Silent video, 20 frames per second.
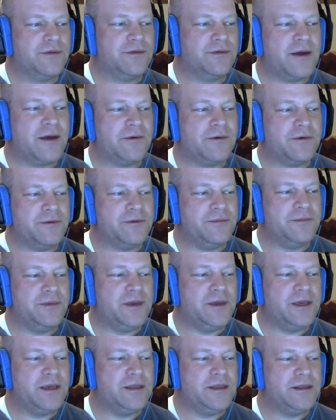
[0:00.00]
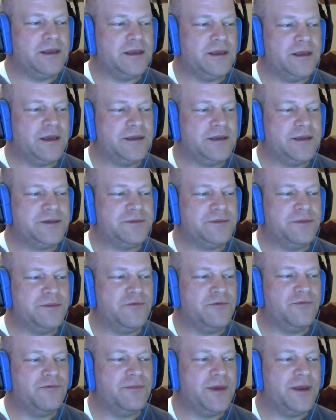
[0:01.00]
that would mean that it's a
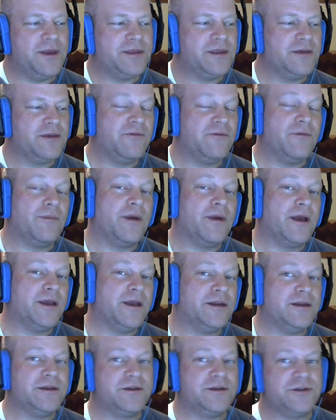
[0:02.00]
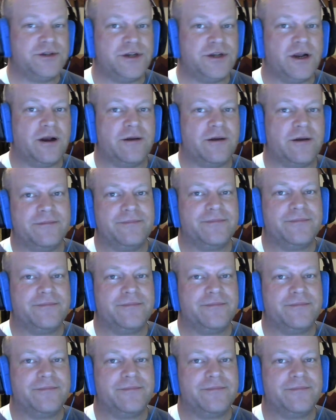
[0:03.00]
move mainly for mind share.